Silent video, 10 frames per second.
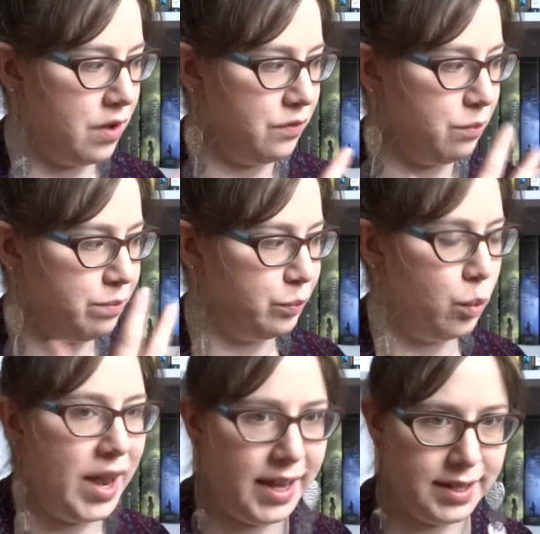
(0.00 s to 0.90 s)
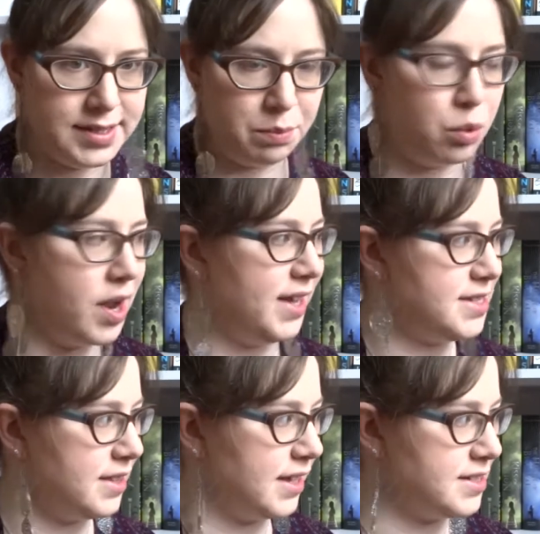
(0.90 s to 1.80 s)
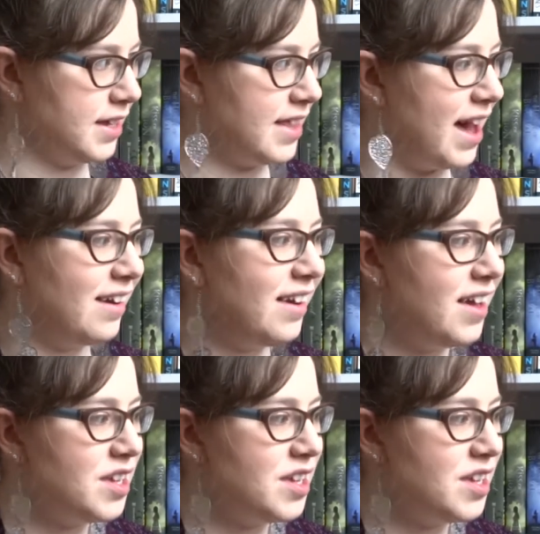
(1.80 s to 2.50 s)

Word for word: of weddings and brides and things like that.